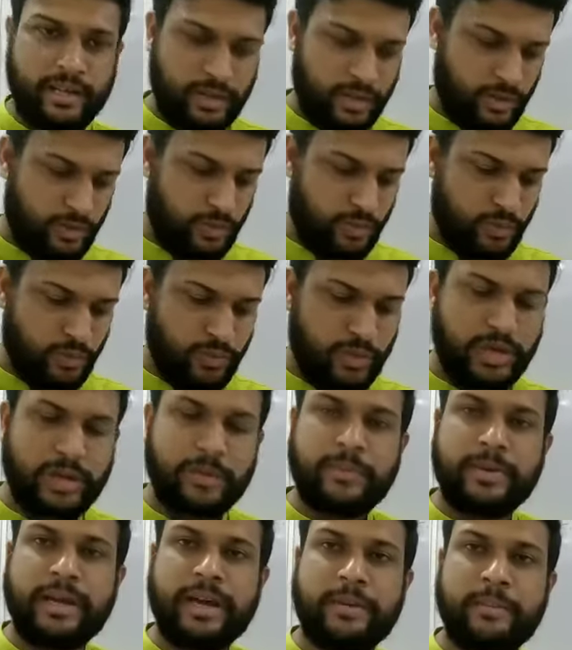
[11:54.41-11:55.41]
you will
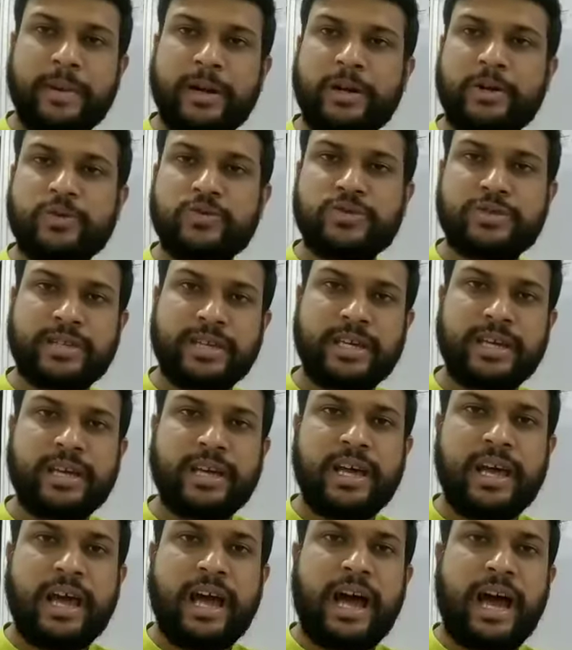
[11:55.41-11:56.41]
be able to say
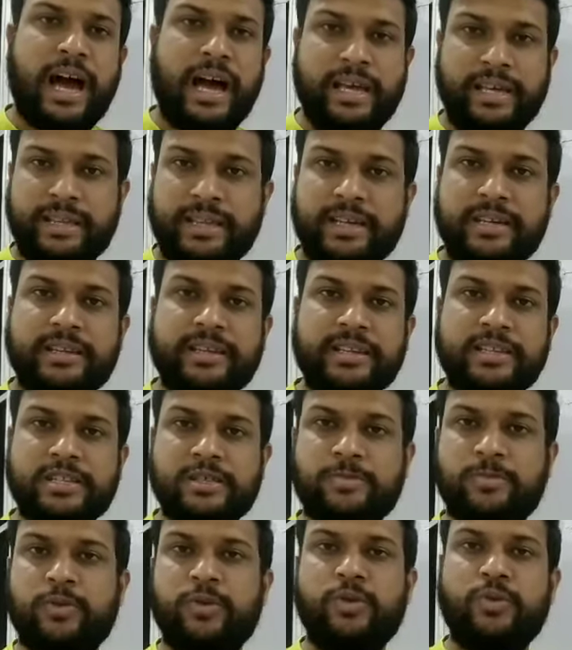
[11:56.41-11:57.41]
either this
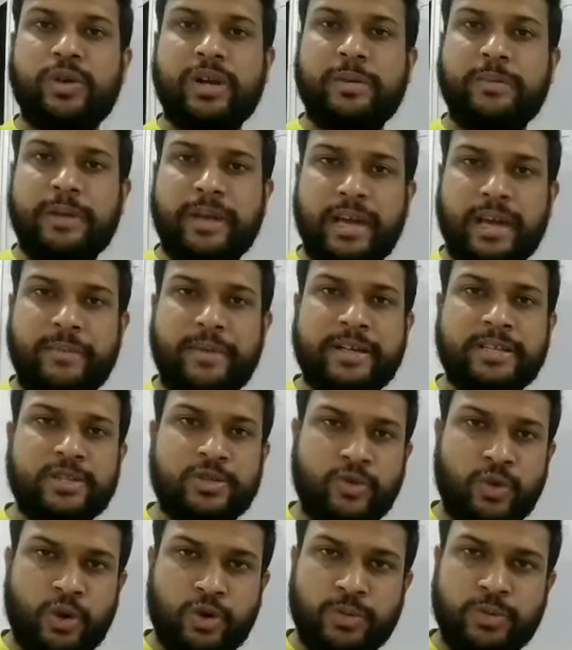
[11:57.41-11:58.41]
pole will behave as
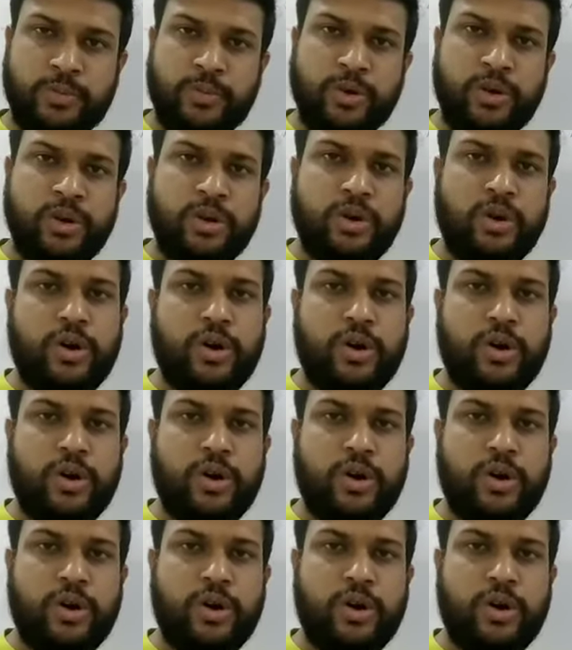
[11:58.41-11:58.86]
North Pole